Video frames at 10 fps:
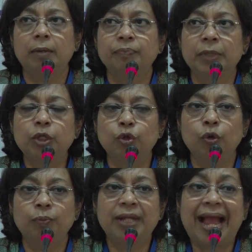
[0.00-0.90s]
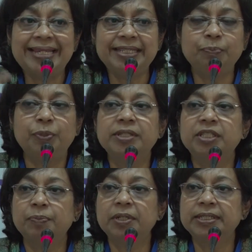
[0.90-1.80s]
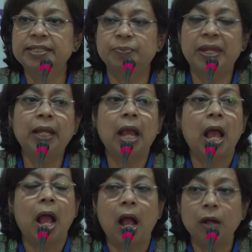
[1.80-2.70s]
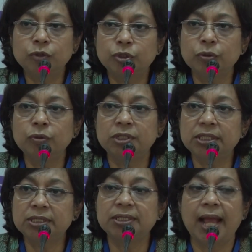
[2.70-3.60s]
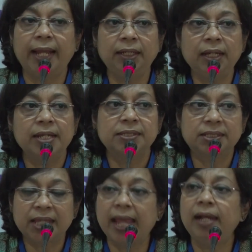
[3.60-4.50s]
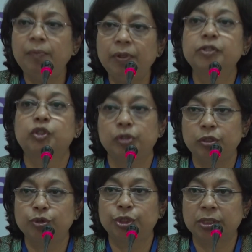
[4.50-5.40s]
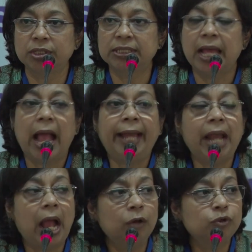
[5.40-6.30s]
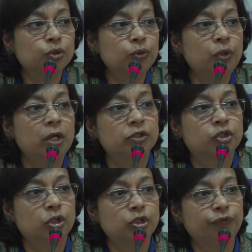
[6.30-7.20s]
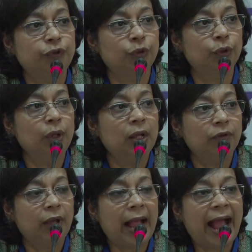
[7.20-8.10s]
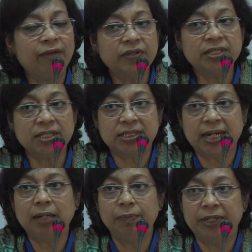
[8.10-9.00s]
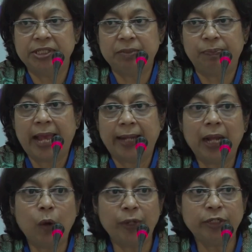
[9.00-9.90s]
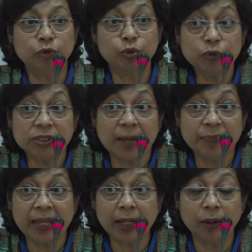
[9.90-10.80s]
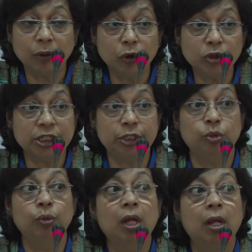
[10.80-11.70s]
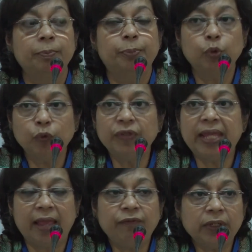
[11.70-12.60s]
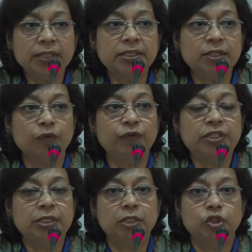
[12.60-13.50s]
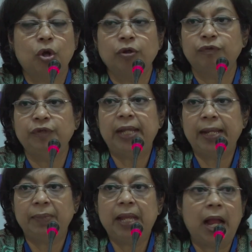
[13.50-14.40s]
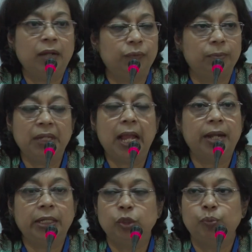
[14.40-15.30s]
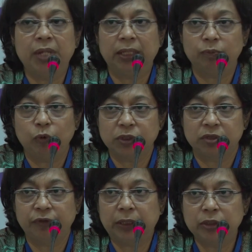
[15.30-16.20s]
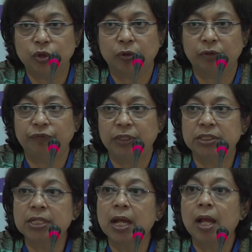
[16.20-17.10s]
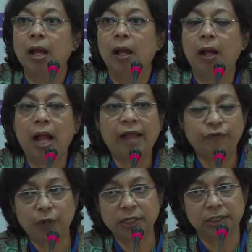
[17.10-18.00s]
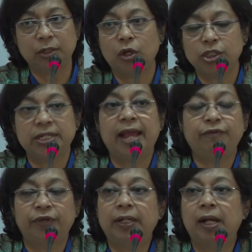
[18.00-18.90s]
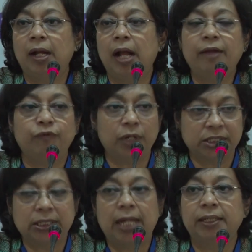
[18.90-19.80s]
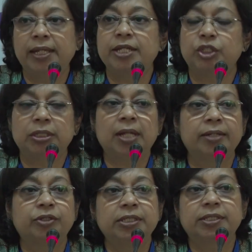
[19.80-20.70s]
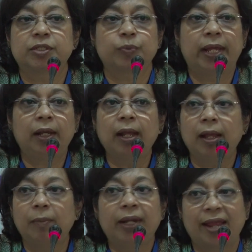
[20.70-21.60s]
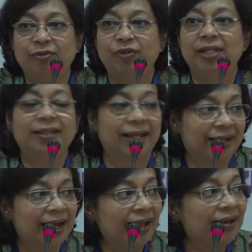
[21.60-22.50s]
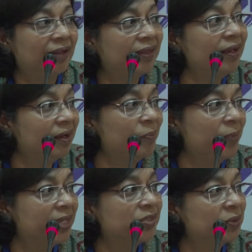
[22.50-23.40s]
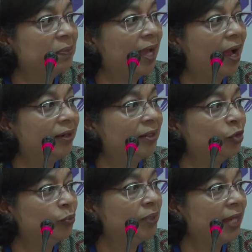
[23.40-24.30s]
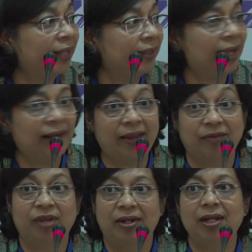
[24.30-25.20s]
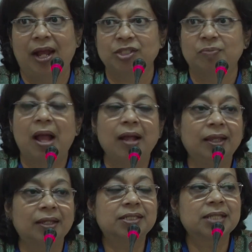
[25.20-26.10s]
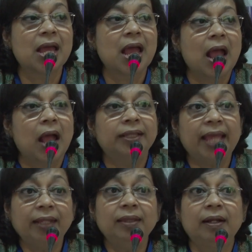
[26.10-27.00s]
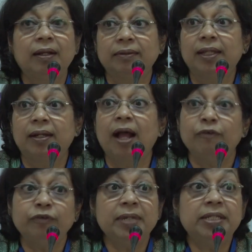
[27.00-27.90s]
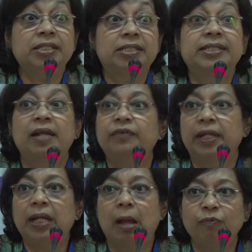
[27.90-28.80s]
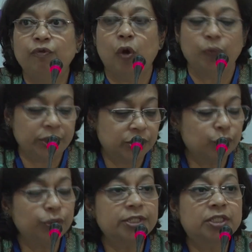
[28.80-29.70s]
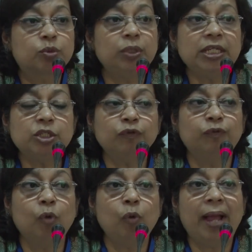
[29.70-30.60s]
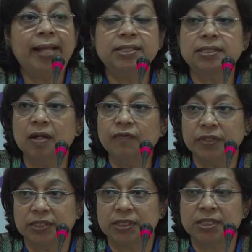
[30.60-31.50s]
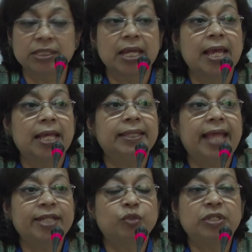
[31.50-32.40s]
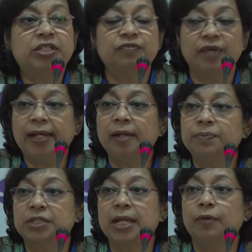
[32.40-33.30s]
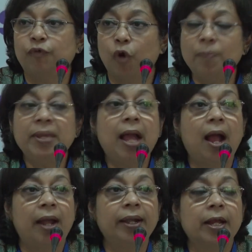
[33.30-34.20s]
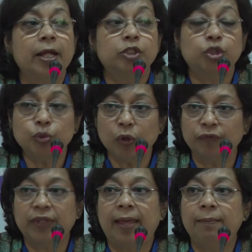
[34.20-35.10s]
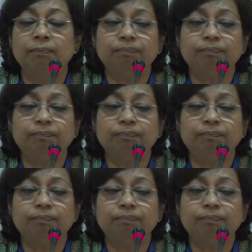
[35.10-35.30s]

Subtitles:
you know, guiding principles has been how to design scalable solutions and how to sort of, you know, have a sustainability plan. Now, when you do something good and you prove the efficacy of it in a geography like Bihar and UP are the most difficult geographies. I've worked a lot in Africa. I've worked in other Asian countries as well. But I feel that nothing compares with Bihar and UP, and they are like very large markets. Then the government itself can come forward. So the suite of mobile services that we developed for Bihar, 2 of them